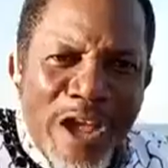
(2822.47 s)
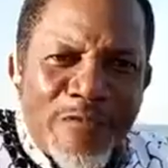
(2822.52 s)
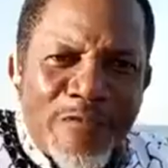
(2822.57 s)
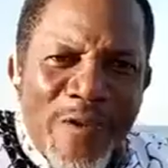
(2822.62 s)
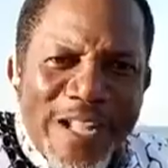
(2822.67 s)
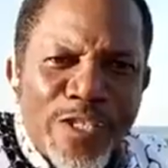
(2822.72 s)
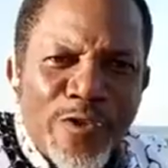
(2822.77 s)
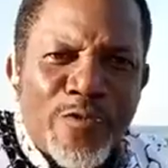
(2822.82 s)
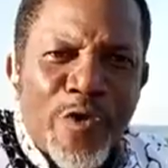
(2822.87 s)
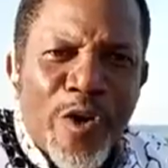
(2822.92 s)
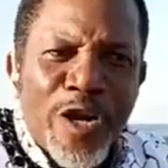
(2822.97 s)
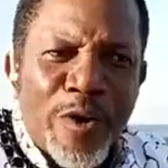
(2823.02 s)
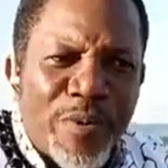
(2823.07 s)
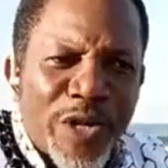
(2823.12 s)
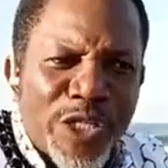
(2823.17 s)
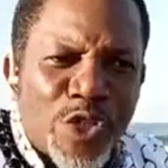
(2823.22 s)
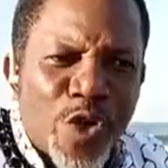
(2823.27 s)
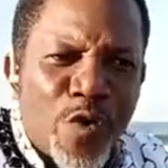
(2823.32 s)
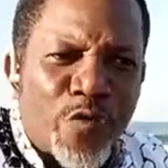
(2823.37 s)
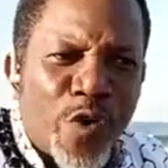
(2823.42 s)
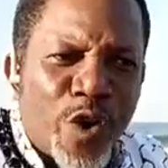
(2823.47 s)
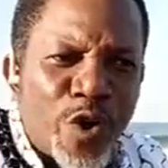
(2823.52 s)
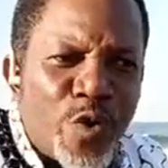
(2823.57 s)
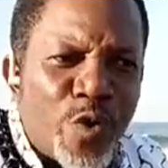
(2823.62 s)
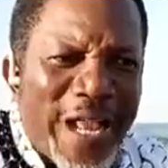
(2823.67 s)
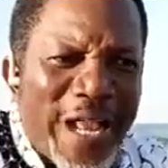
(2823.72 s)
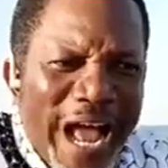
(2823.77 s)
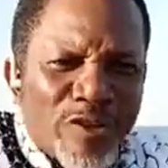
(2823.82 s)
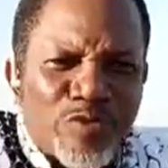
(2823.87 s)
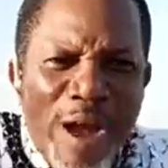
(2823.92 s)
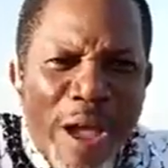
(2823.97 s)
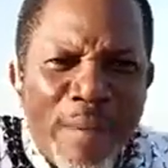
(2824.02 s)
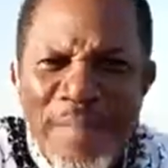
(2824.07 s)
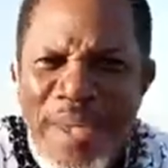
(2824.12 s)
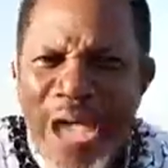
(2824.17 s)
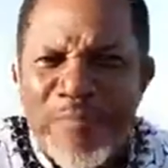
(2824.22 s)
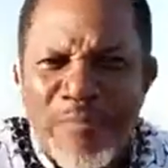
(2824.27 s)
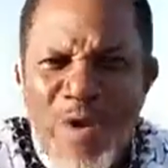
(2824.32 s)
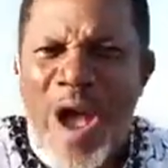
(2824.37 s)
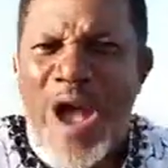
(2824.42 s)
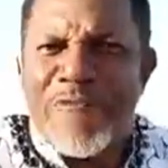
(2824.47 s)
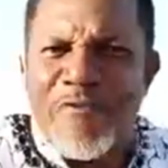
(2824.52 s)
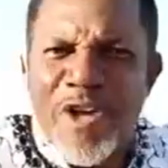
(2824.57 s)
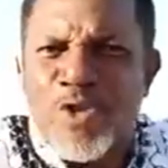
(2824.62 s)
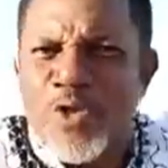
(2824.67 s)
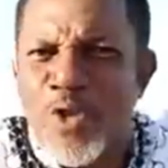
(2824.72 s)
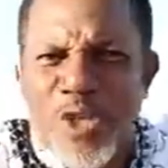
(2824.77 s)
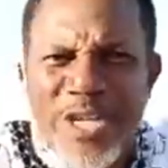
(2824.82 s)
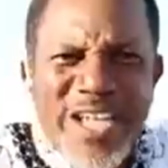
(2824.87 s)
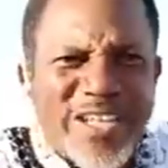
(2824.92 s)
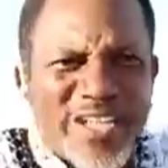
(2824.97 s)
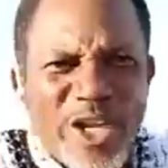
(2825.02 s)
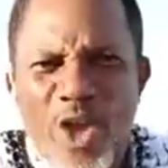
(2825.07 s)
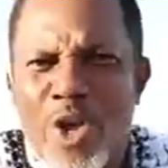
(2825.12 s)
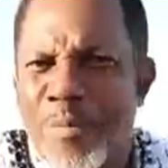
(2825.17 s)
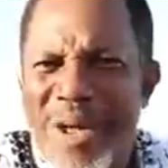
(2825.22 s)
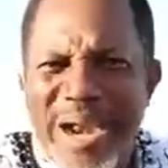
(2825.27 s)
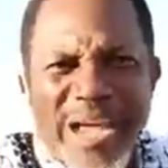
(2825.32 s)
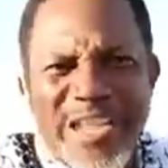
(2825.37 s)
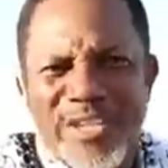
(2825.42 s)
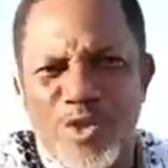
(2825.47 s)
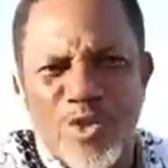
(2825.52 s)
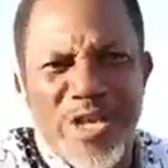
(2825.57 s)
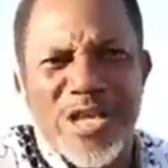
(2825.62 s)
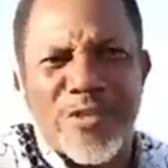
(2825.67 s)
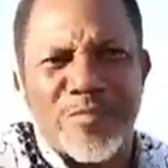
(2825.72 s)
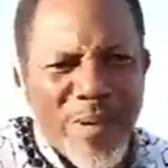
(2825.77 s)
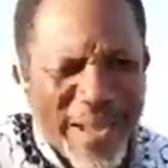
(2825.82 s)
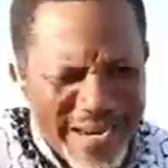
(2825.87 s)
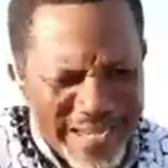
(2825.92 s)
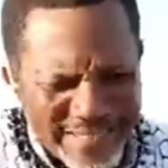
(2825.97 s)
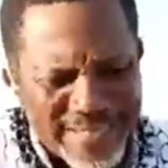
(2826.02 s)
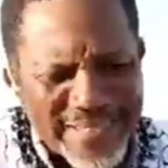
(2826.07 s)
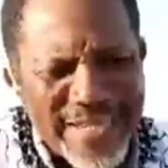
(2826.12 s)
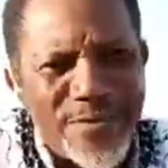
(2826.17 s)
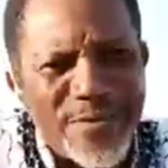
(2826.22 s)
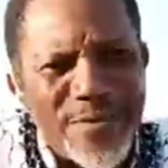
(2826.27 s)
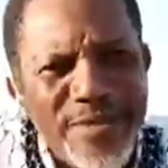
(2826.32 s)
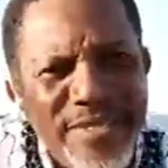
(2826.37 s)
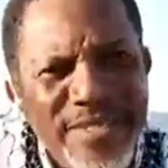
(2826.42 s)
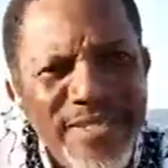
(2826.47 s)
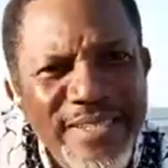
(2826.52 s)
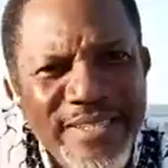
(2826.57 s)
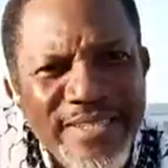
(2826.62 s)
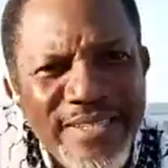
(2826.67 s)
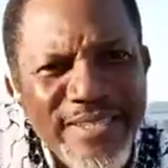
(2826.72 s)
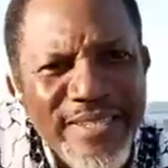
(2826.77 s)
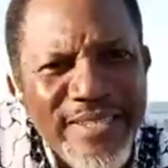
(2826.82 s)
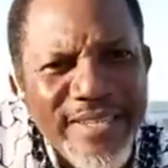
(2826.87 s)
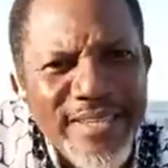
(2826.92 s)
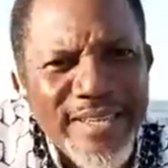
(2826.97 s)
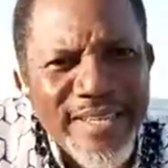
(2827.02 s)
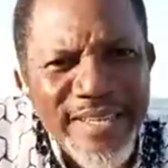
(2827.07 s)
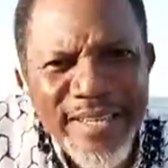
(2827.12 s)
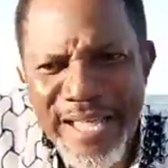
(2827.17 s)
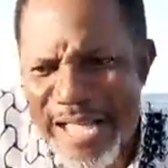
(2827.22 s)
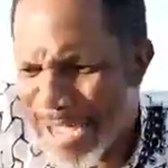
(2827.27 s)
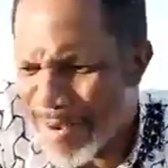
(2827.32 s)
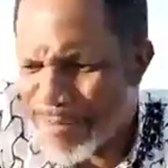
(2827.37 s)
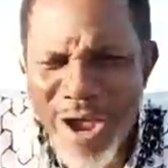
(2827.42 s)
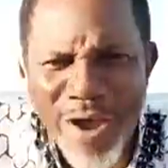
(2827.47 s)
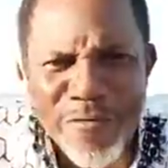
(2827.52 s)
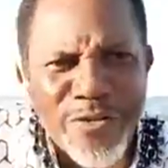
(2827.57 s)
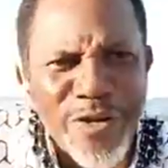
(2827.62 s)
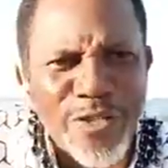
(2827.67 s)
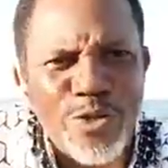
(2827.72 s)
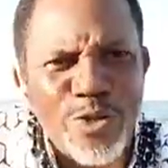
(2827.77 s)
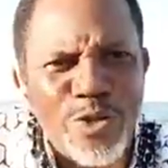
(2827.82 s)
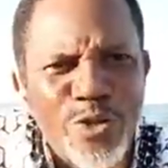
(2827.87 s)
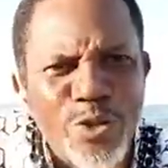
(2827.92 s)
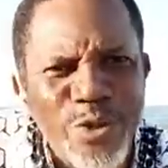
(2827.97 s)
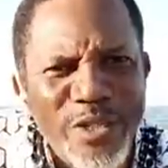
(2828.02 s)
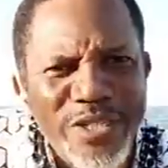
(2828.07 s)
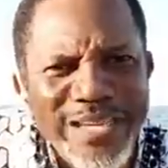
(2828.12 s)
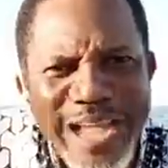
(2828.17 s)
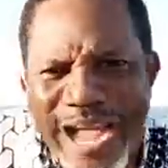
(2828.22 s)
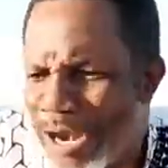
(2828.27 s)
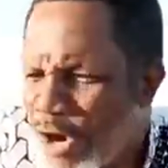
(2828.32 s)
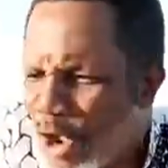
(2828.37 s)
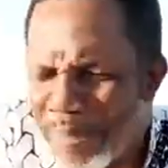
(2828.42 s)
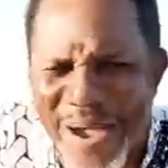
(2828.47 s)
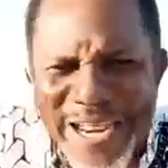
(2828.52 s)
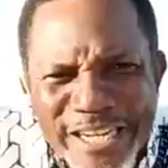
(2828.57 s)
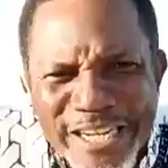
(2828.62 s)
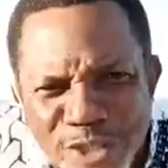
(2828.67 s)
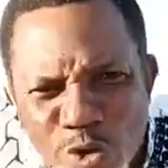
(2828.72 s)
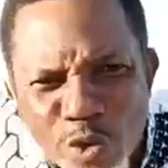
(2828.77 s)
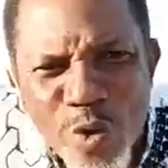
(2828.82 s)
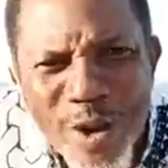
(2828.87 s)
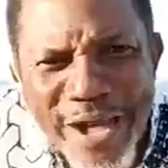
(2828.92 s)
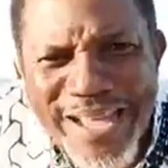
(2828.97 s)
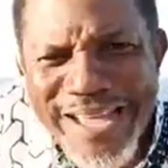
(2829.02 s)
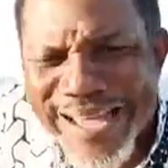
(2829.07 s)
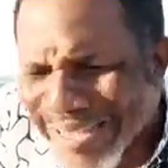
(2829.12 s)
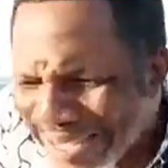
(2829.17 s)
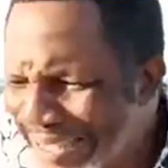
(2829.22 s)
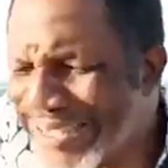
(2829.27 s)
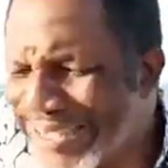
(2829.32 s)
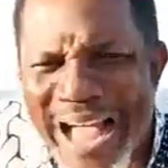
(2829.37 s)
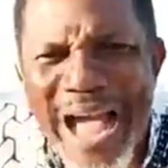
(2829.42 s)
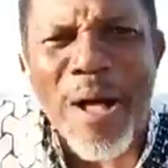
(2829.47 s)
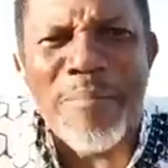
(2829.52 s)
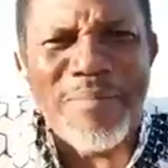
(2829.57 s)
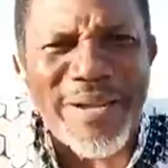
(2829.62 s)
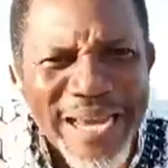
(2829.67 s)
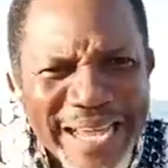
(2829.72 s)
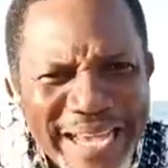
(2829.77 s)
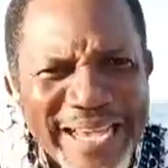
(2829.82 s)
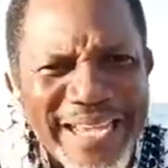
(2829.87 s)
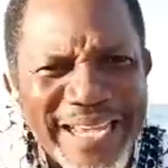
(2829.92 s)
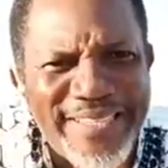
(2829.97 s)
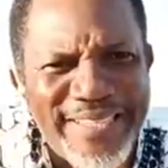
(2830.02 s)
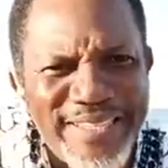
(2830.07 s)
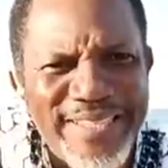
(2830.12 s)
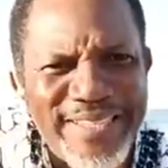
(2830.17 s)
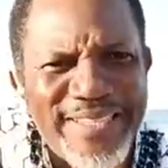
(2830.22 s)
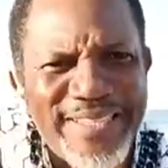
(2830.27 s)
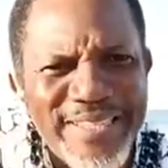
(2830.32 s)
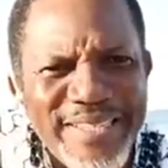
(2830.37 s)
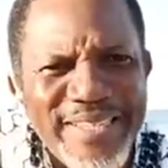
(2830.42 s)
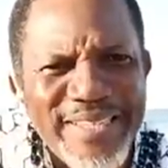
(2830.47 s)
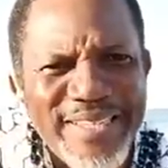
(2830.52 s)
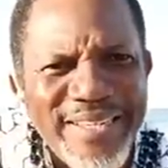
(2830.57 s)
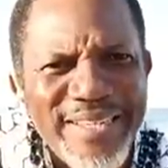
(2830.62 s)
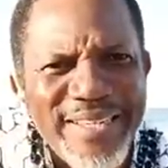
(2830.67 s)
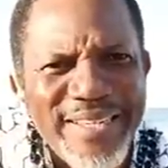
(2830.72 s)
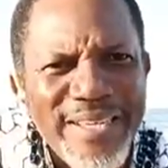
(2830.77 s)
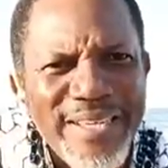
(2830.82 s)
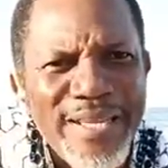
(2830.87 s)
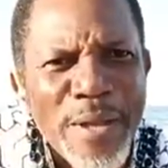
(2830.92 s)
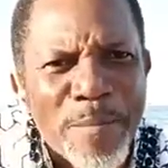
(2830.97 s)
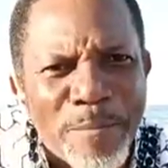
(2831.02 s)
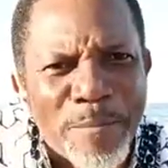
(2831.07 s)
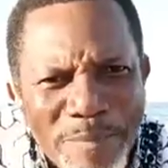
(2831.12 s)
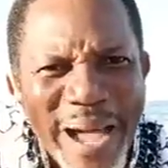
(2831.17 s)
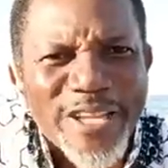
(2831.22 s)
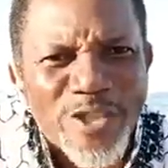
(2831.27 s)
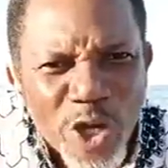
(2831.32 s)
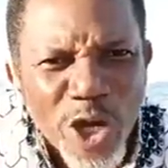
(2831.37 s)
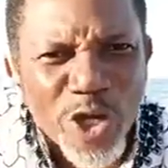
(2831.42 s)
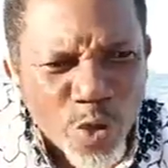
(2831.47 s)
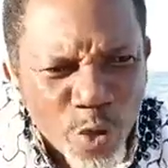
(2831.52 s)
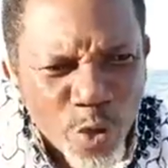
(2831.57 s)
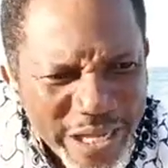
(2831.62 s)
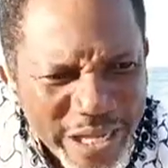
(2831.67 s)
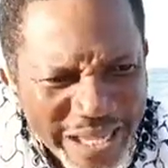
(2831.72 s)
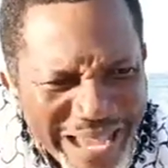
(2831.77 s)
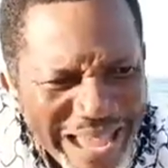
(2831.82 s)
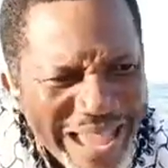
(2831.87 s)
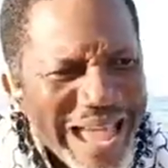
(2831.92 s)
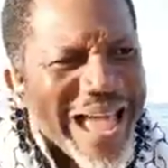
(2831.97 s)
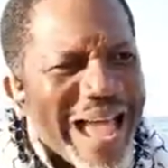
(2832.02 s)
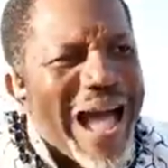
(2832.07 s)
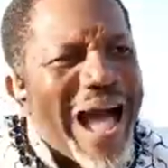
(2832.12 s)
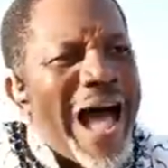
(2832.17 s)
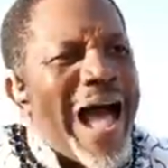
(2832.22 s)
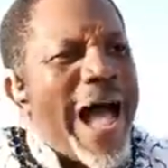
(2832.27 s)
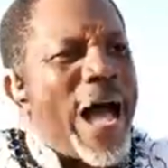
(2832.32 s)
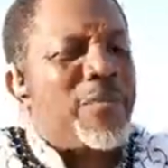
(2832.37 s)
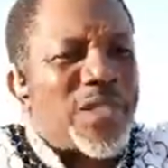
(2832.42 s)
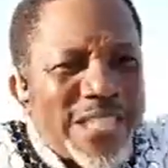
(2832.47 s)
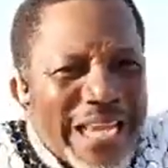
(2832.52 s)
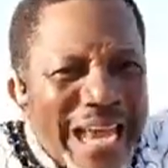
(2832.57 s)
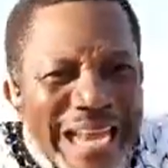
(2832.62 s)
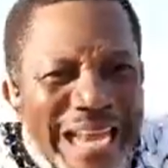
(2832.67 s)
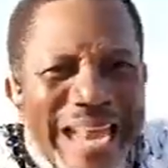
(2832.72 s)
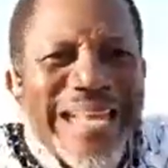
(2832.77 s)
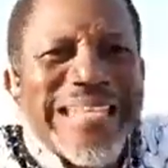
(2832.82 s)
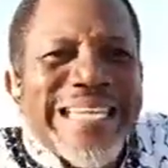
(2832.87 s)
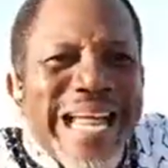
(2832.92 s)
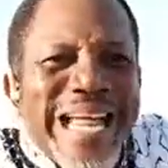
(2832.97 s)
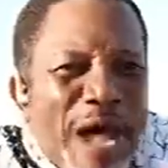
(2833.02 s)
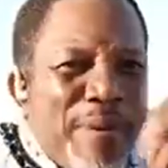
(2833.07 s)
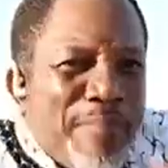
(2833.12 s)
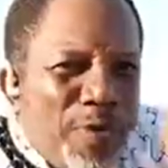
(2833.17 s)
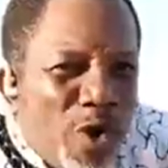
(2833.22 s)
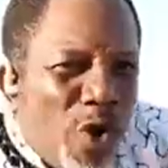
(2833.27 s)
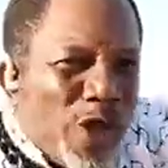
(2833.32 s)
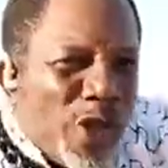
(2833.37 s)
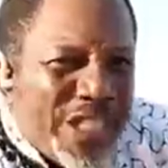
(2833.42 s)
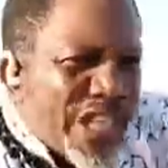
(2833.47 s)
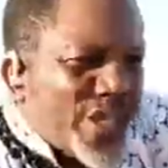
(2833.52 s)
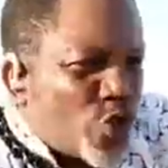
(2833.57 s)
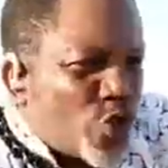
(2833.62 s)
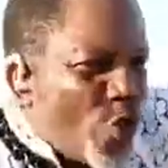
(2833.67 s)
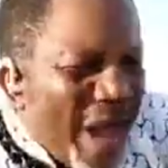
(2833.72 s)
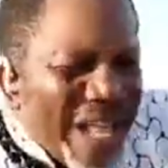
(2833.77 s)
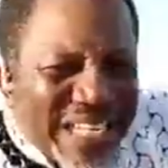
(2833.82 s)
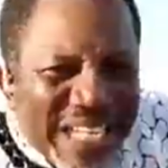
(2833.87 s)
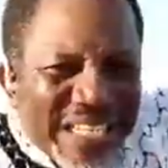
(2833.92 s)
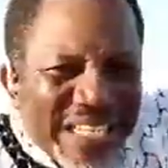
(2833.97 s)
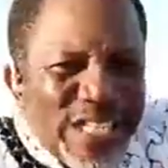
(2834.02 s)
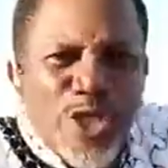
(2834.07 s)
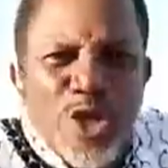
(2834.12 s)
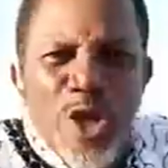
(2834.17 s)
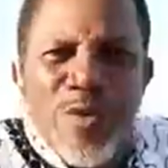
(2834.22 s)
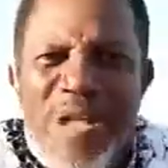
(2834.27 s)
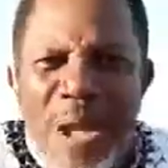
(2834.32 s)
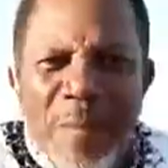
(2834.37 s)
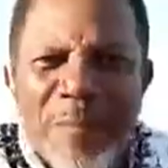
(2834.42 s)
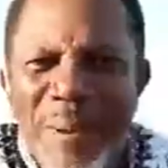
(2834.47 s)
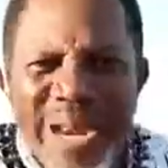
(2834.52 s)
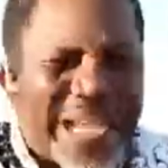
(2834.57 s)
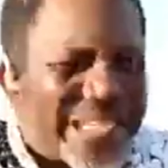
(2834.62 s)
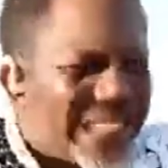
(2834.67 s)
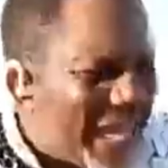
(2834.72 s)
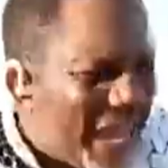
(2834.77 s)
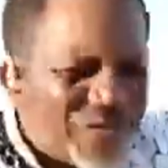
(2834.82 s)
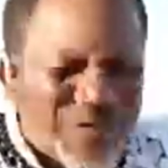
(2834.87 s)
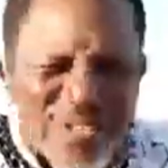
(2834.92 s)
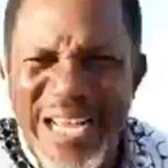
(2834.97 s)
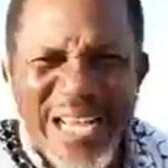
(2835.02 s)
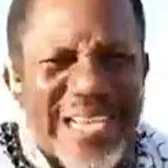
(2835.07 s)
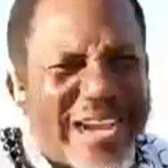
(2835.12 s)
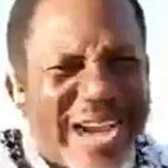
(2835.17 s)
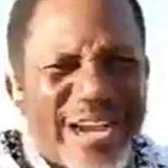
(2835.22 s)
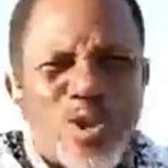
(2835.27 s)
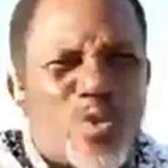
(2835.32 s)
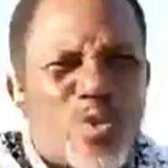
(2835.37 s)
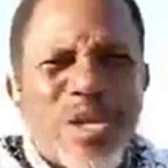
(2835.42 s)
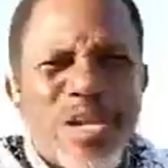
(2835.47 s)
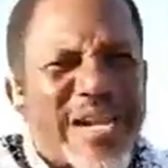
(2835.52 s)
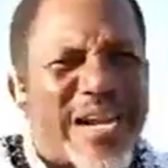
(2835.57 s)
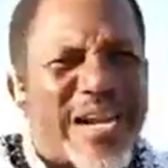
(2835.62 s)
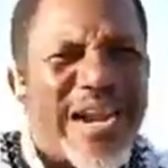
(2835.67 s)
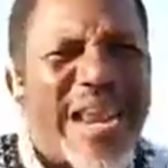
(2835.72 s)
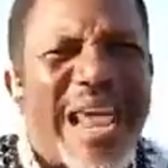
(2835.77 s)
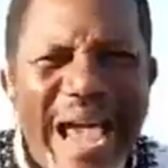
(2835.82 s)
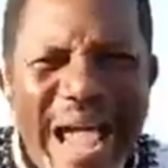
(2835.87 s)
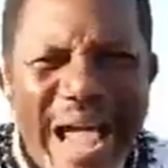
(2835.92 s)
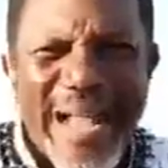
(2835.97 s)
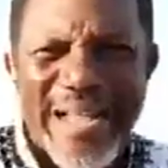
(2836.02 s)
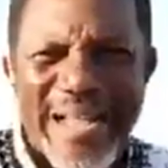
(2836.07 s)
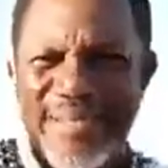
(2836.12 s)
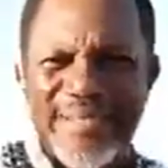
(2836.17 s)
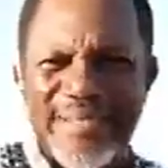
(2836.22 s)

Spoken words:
that is fighting for liberation for you. That's why I'm not afraid to kick your palace, useless palace. I'm not afraid to do it. I'm not about to do it. It's how I'm led. By so doing, I'm saying that I'm not a true identity of that palace. I've said categorically clear.